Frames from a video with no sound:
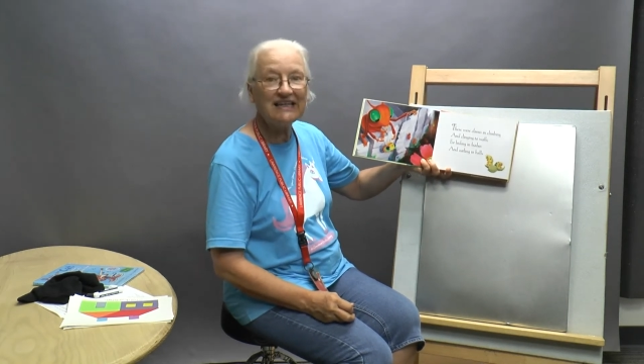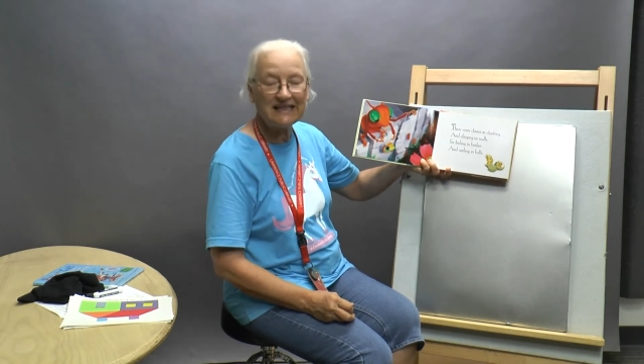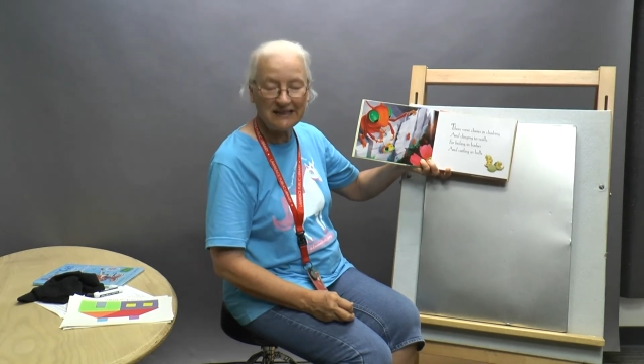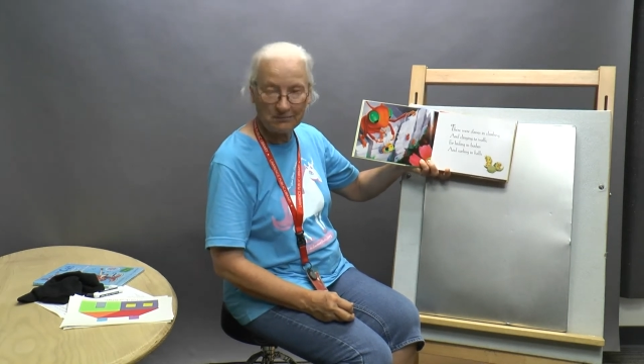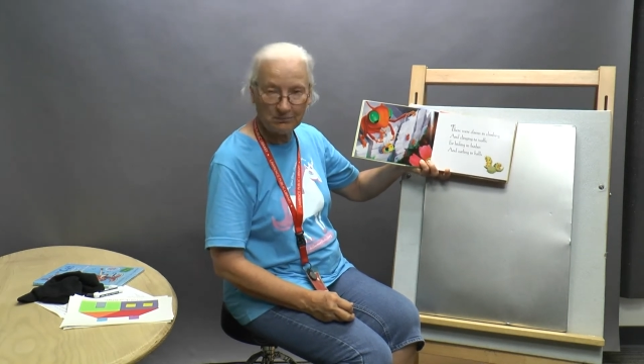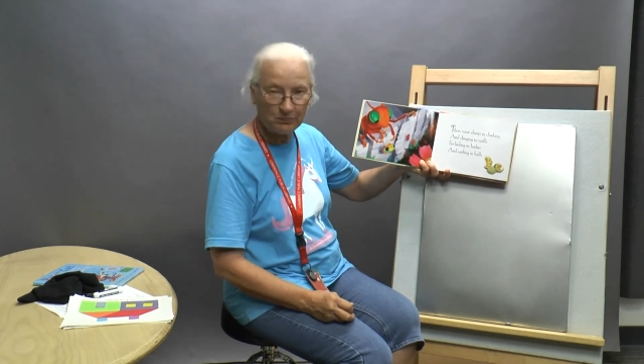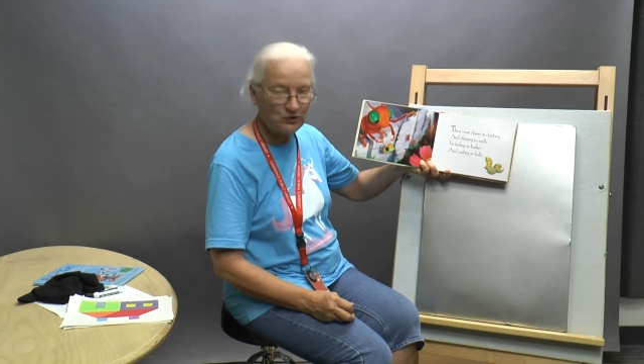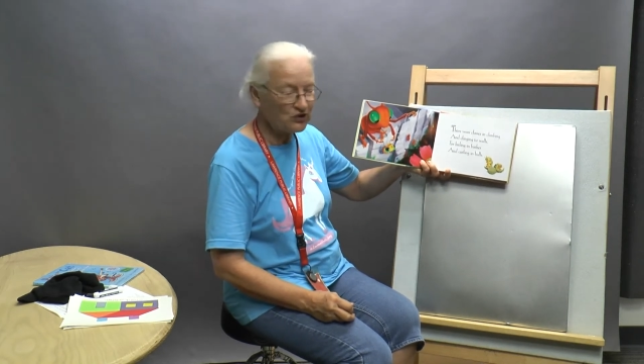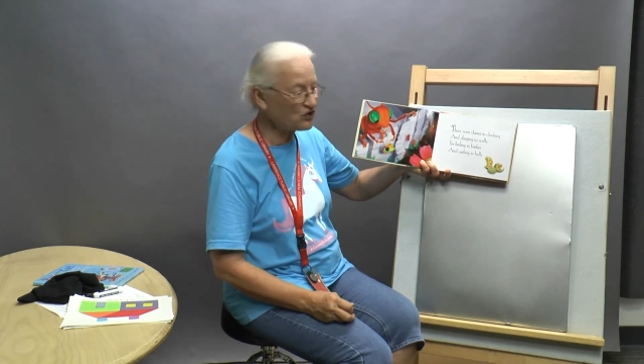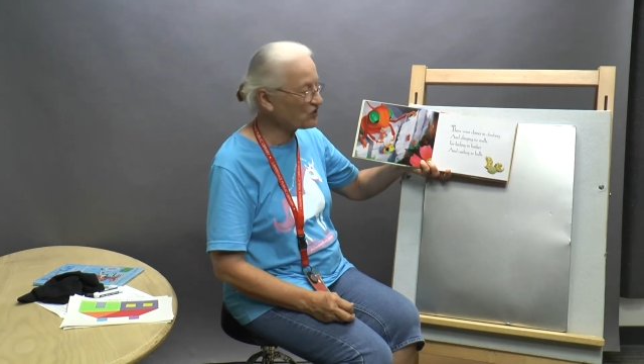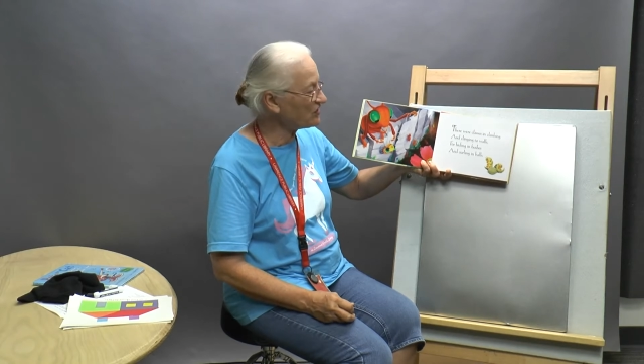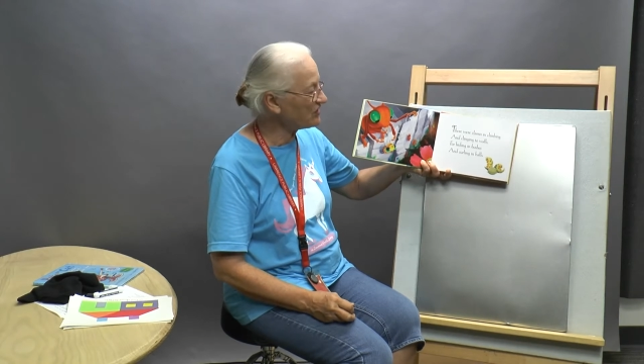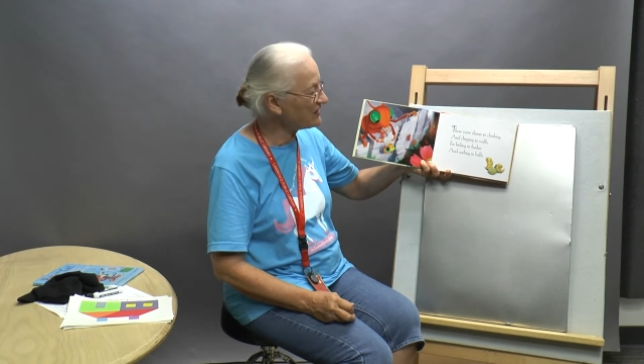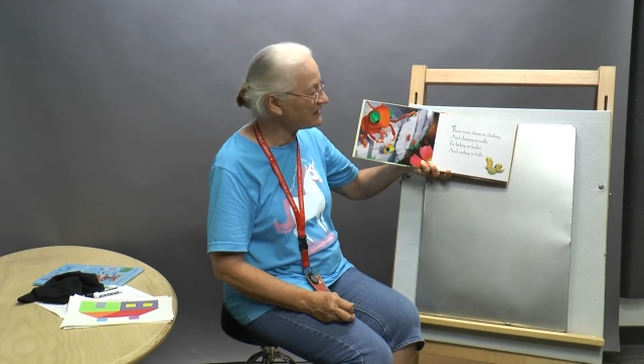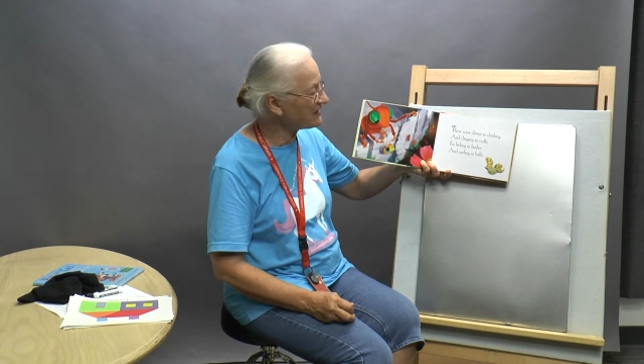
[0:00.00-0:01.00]
in
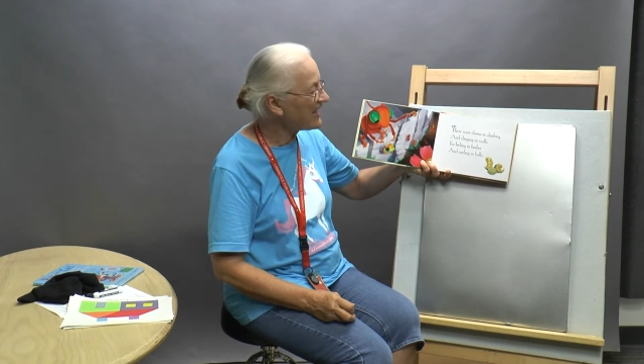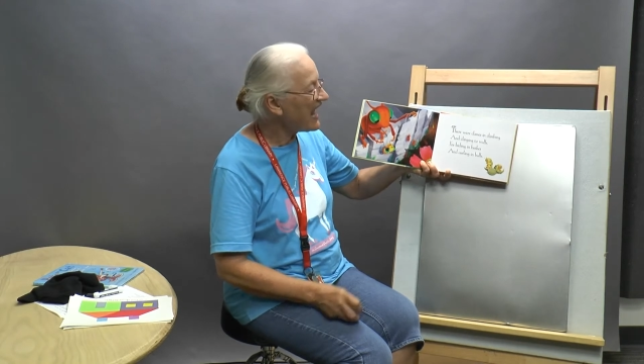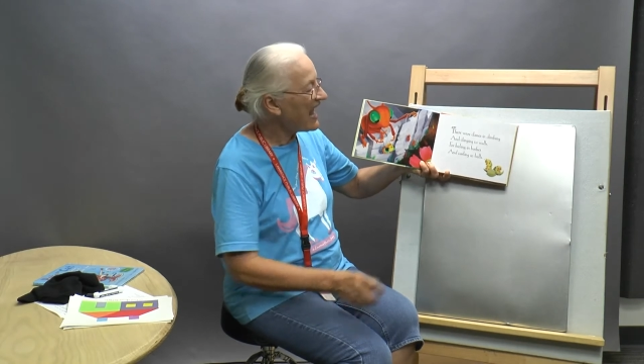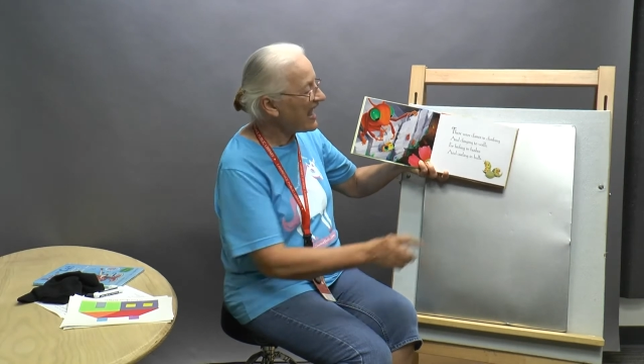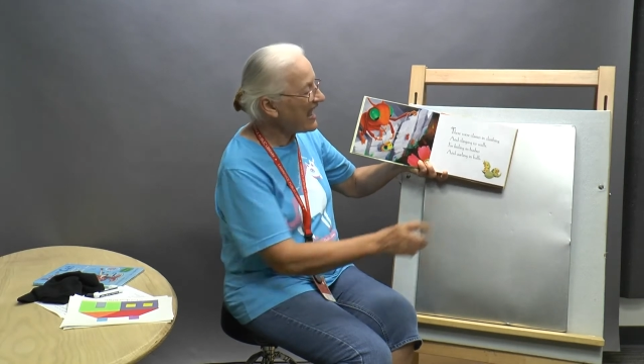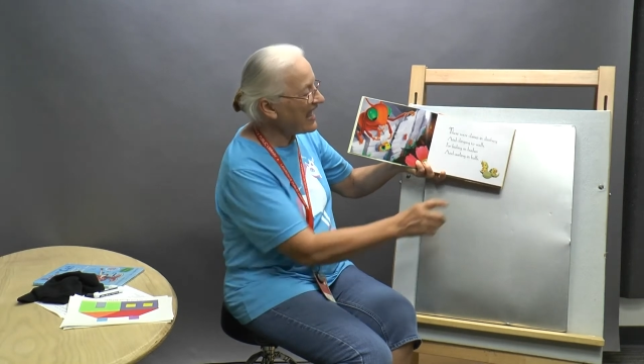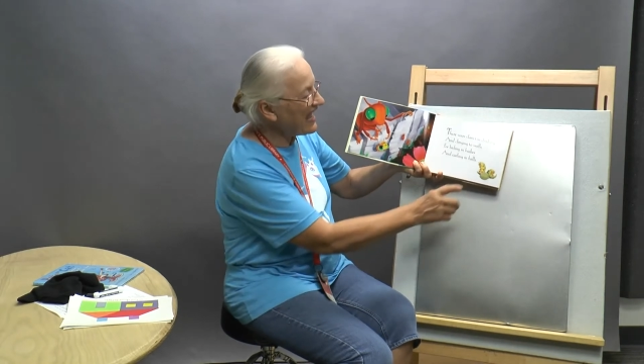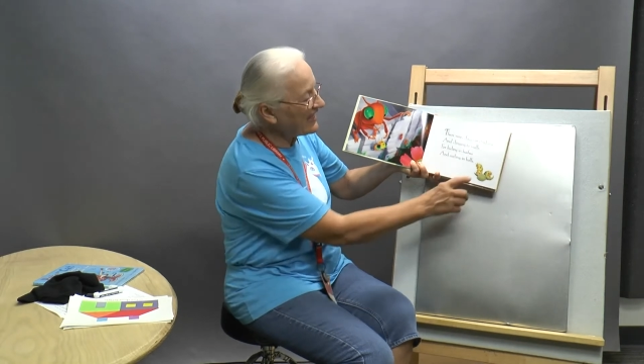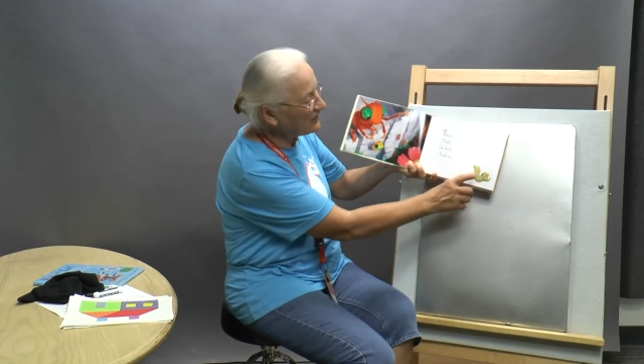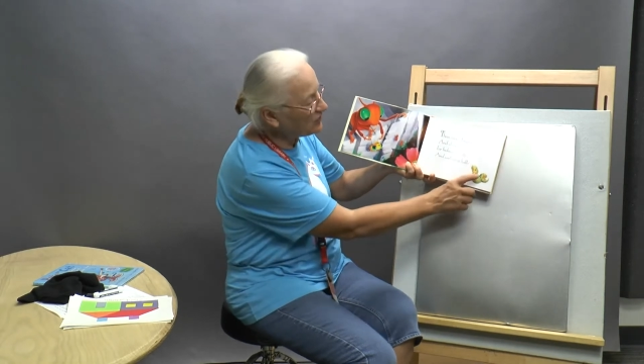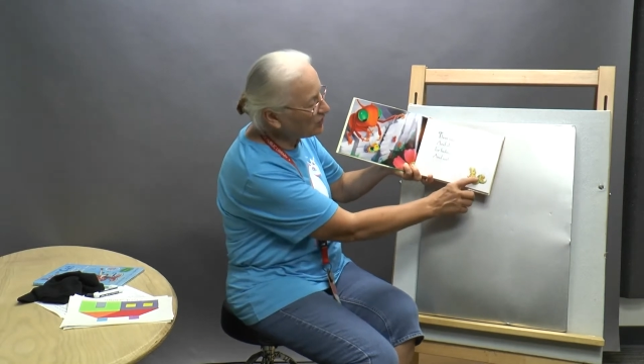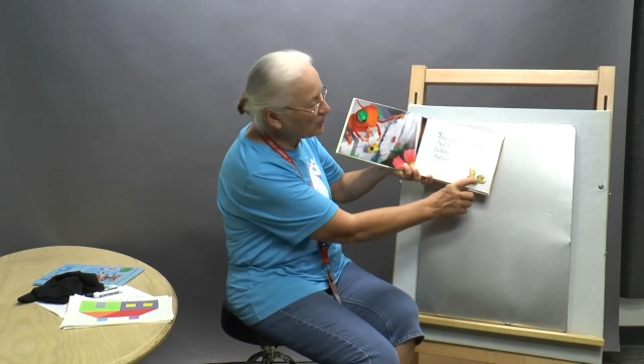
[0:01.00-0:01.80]
bushes, and